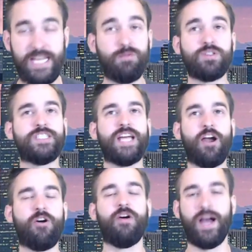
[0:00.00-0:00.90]
And he was
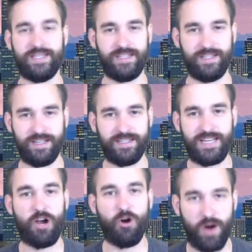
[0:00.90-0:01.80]
terrorizing
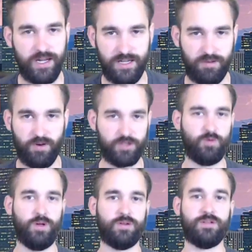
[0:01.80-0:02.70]
terrorizing
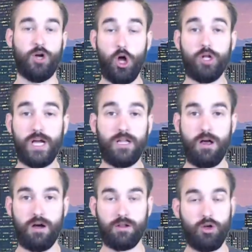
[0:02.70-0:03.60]
Russell Wilson all day
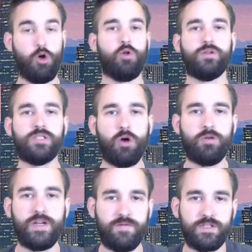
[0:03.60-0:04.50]
long. The
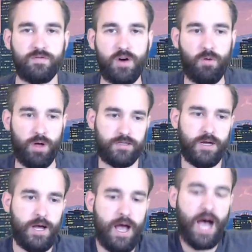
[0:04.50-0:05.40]
whole defensive front was.